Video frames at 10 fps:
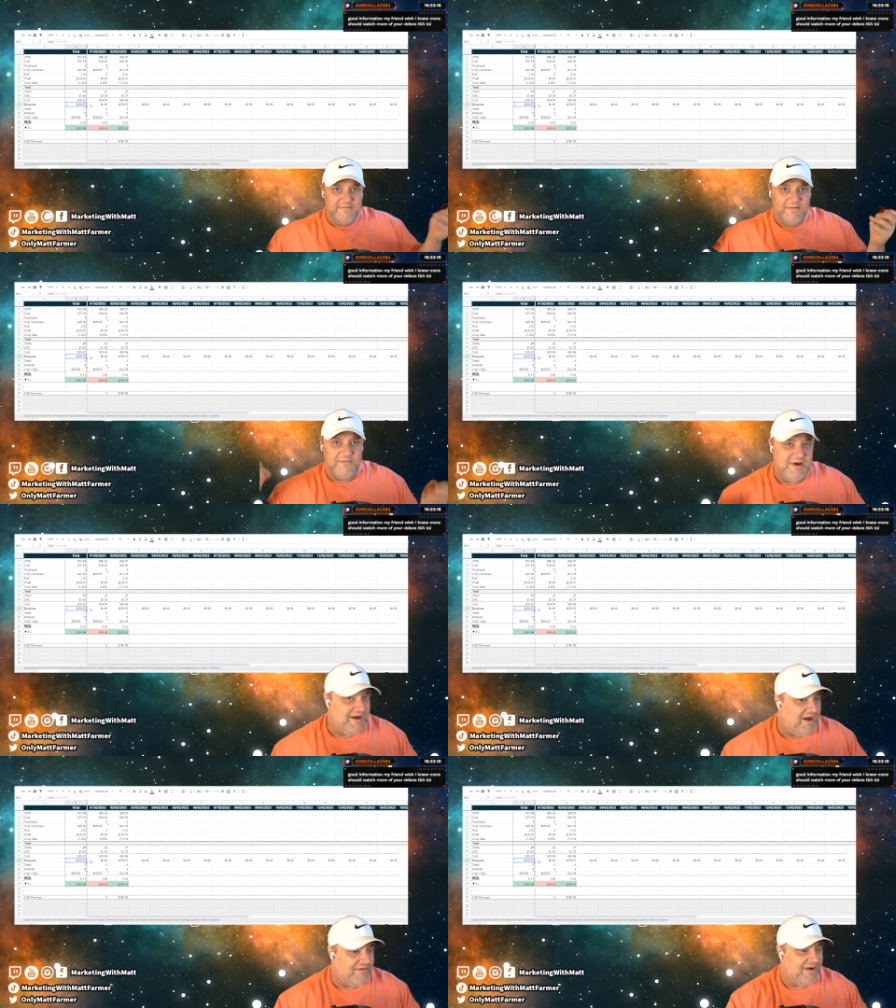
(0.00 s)
Why
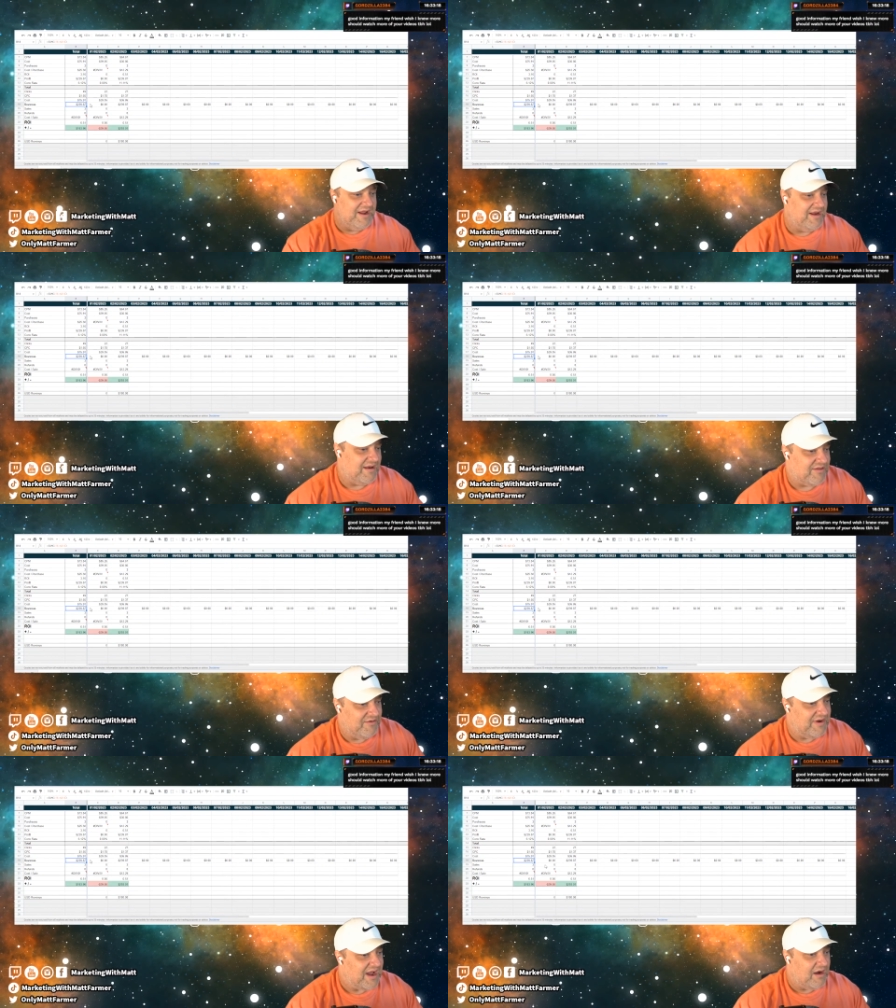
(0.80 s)
not, right? So
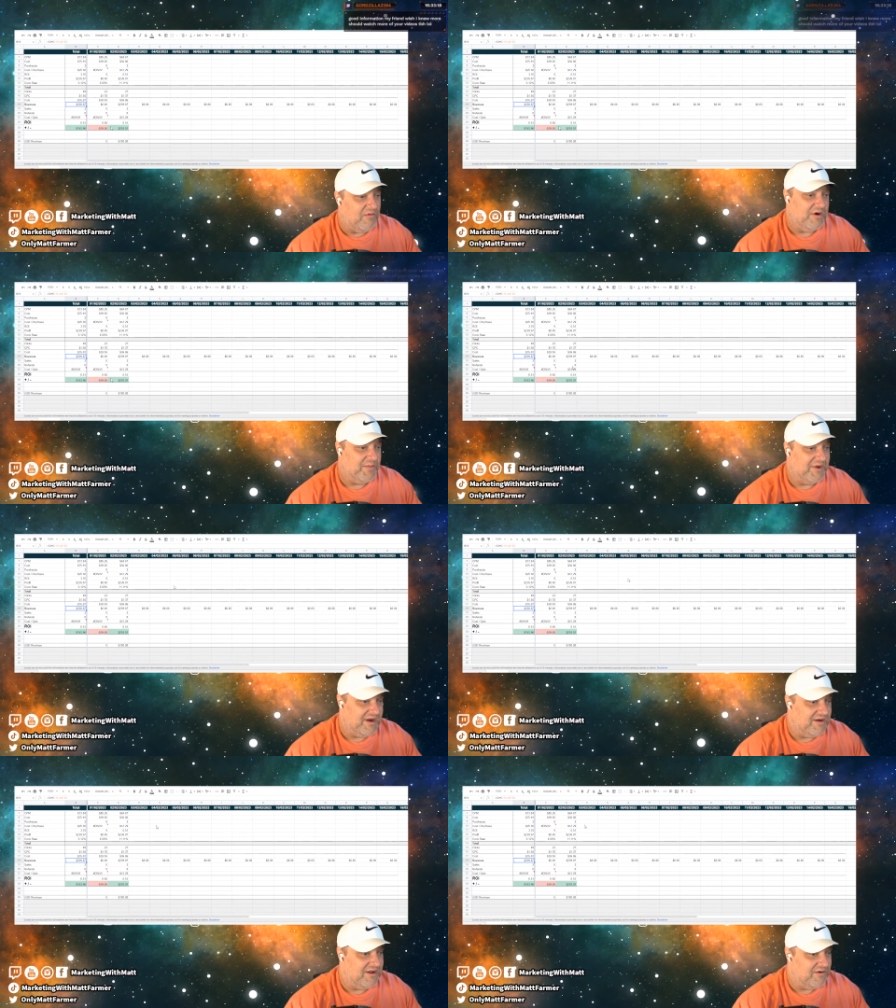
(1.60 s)
now what I'm gonna
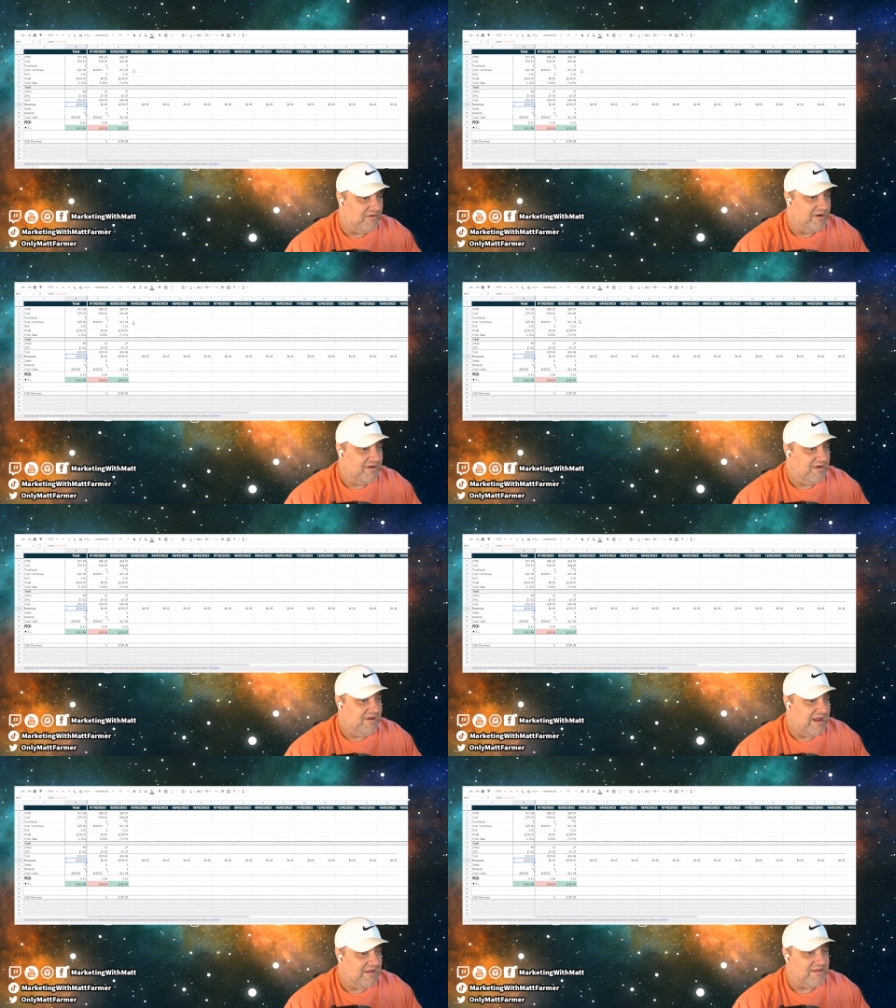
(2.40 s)
do
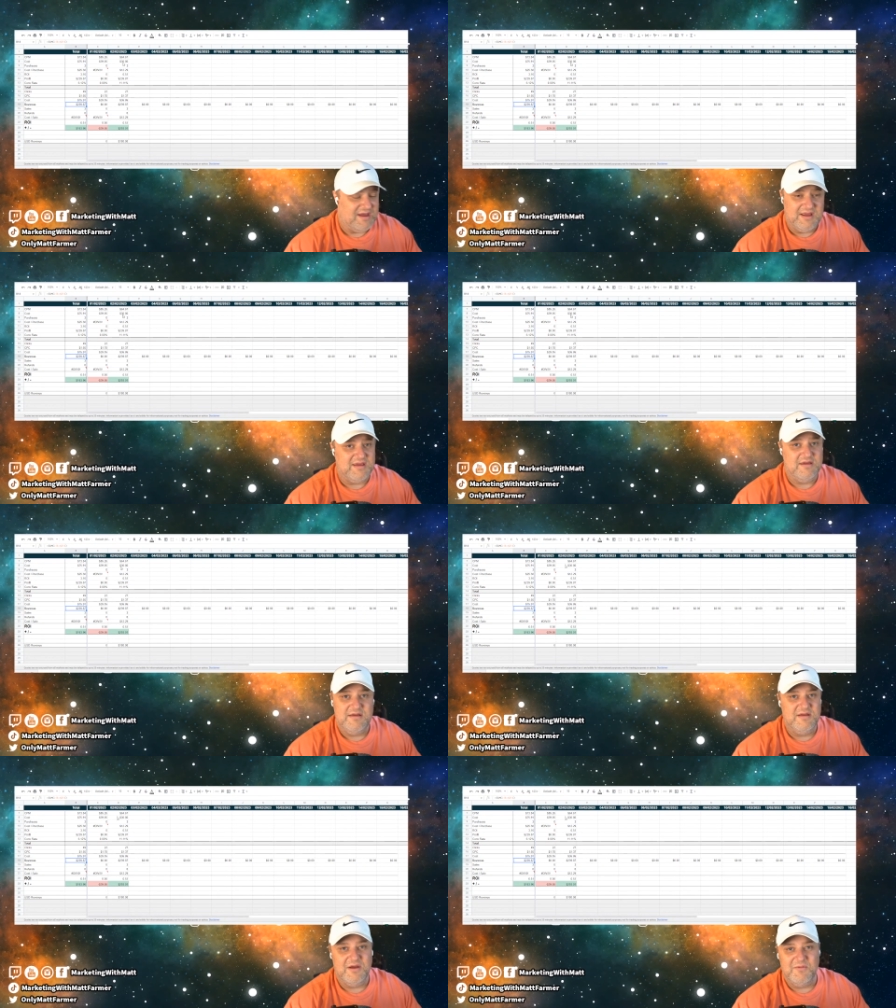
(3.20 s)
is, like,
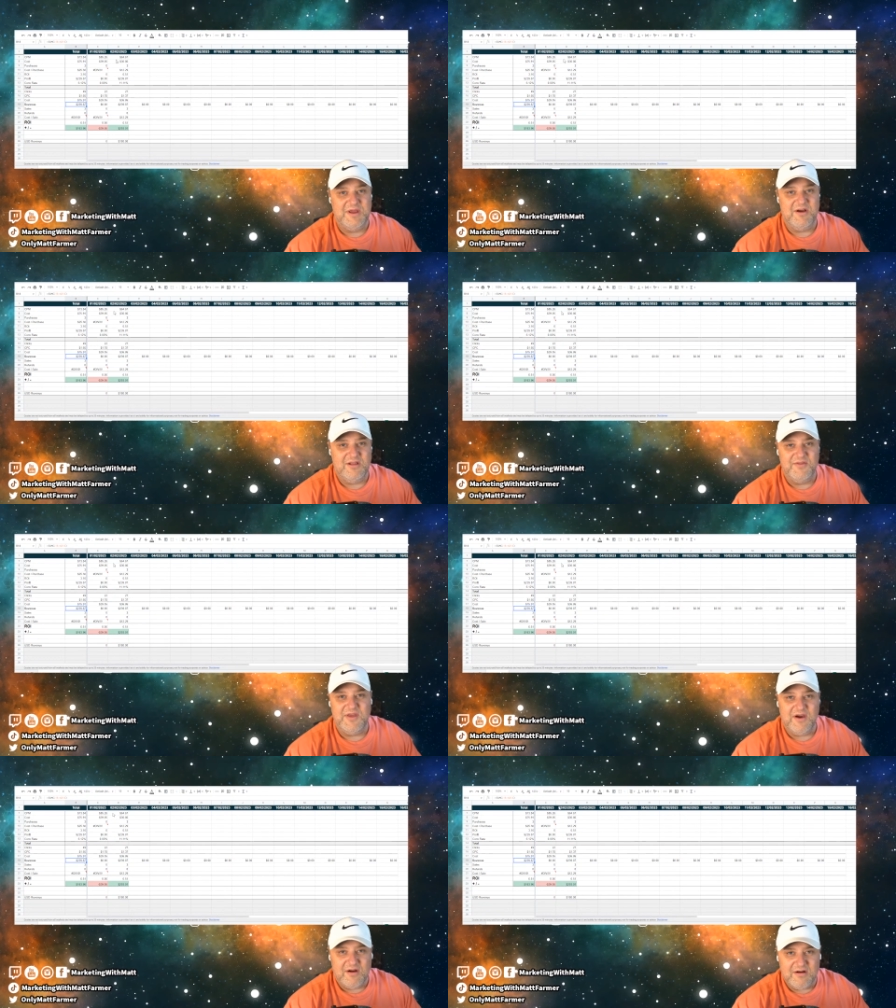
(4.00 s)
we call it
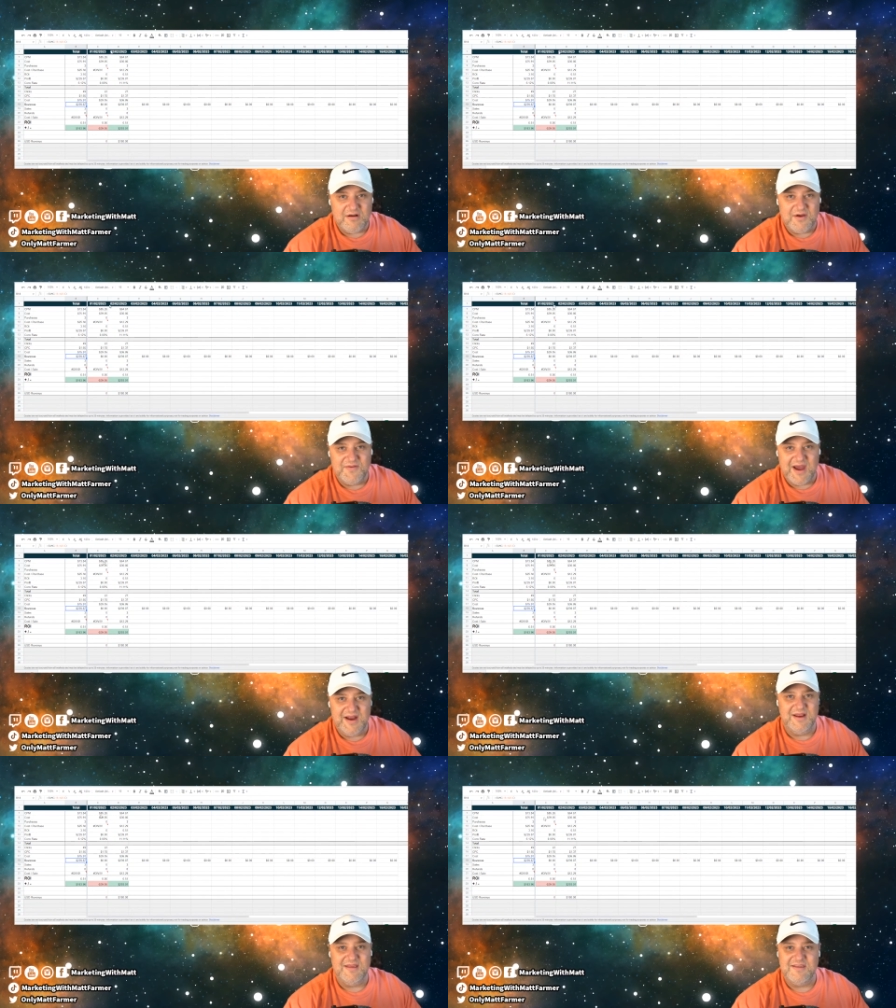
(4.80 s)
the art of
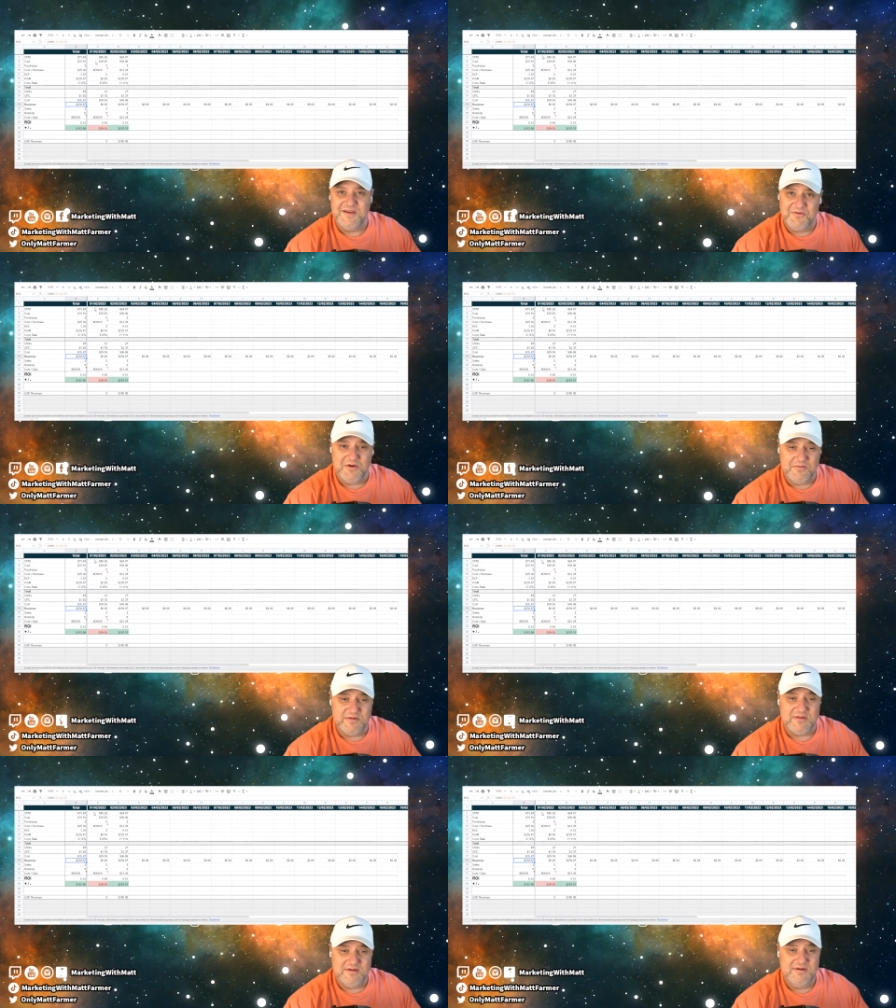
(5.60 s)
adding
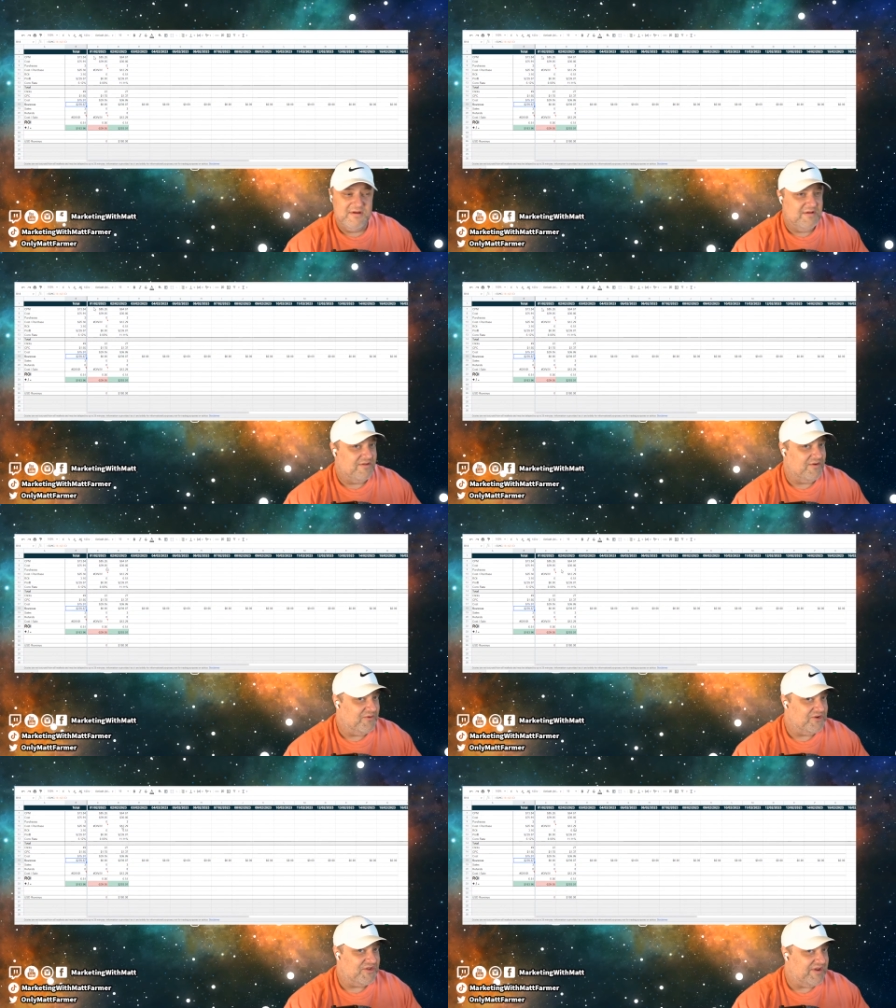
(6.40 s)
zeros. But we're
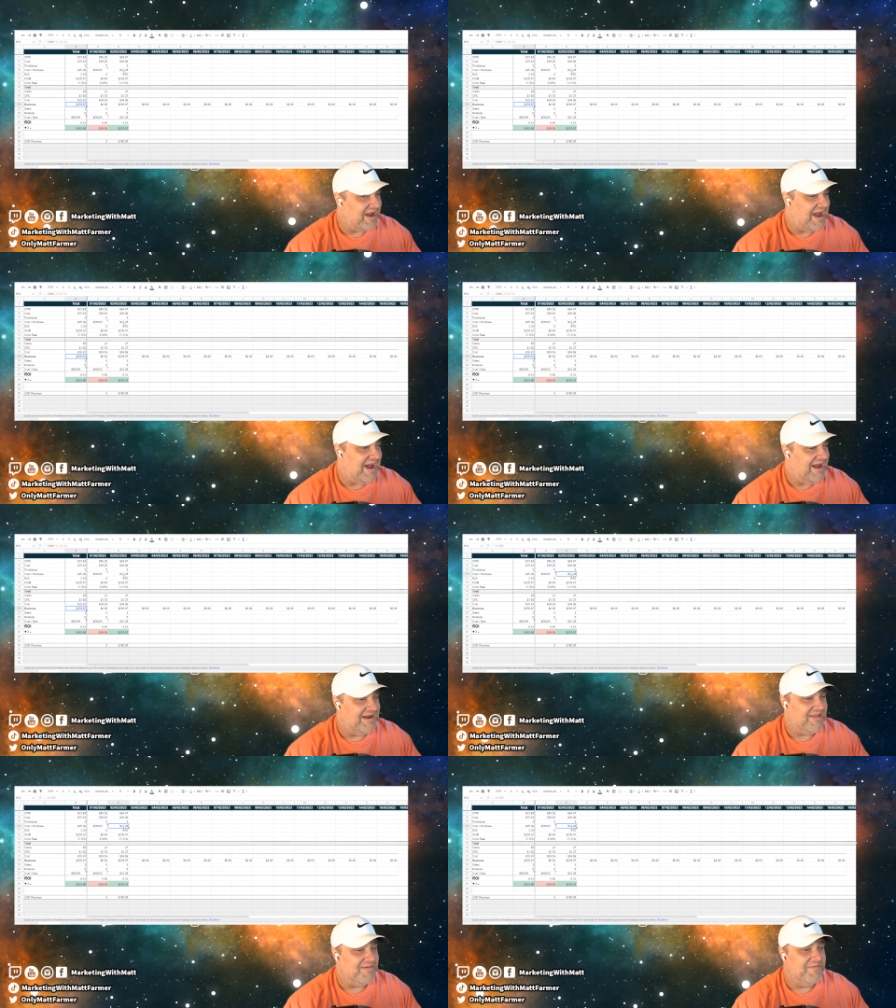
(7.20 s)
just gonna
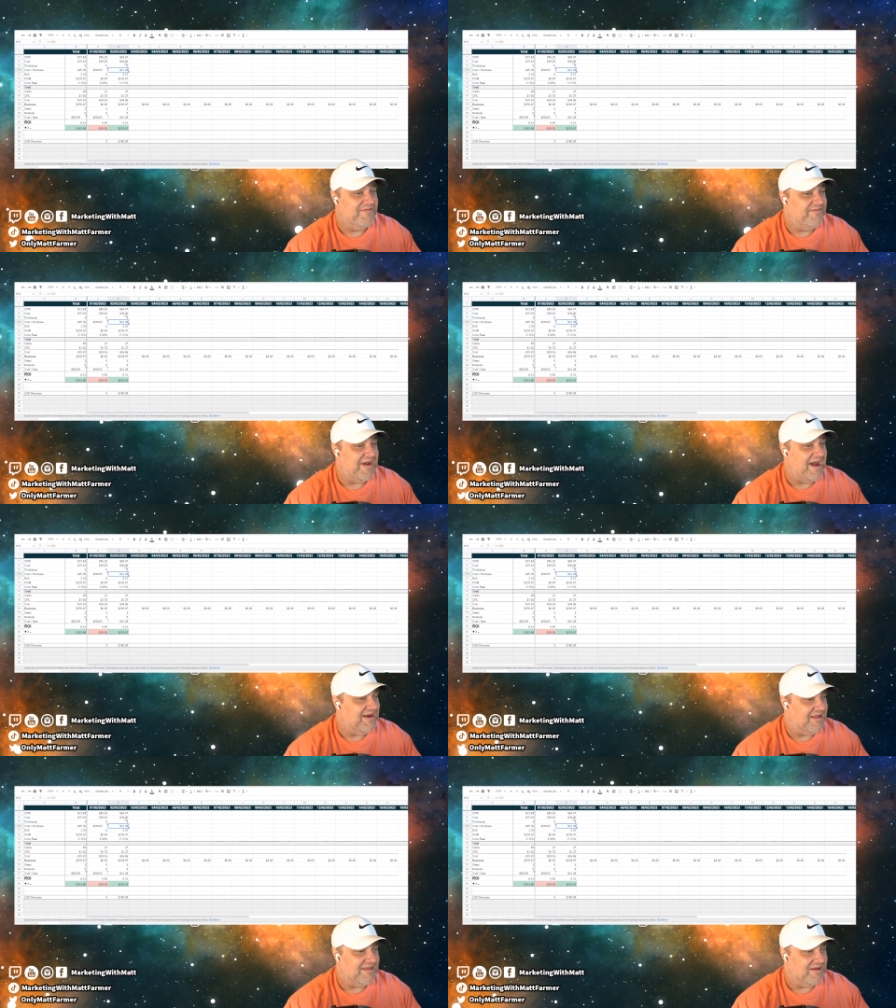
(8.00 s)
add some
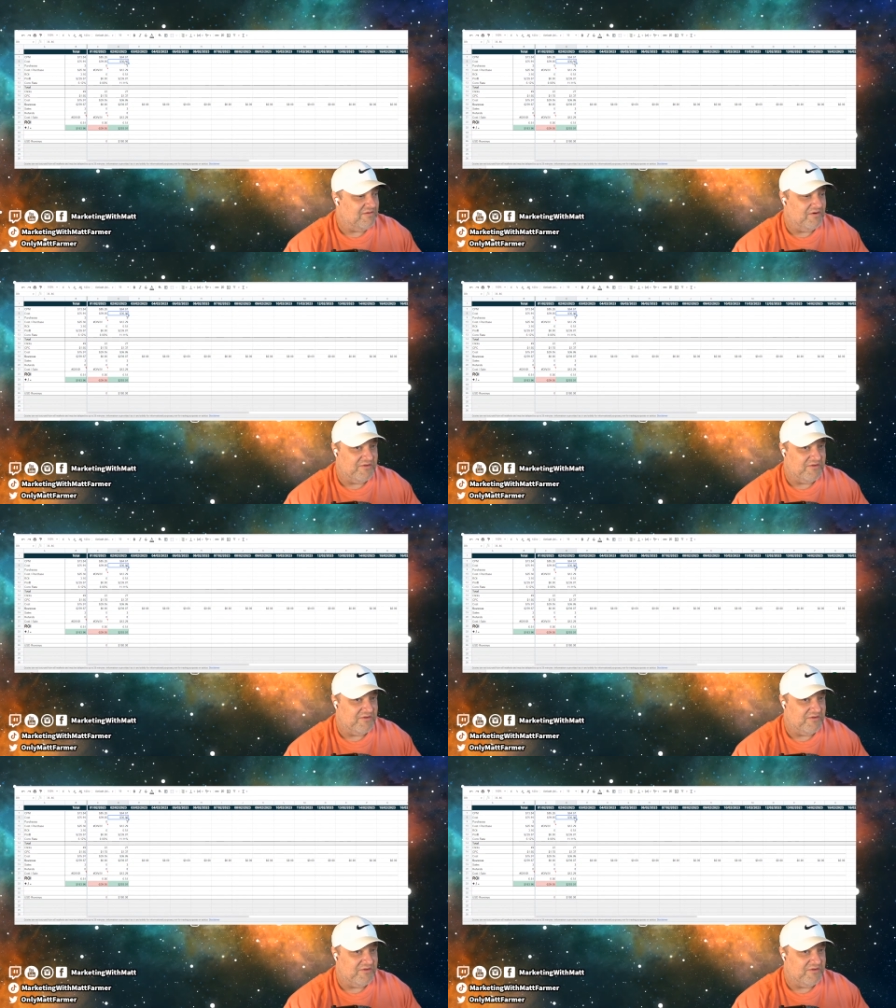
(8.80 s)
fatty zeros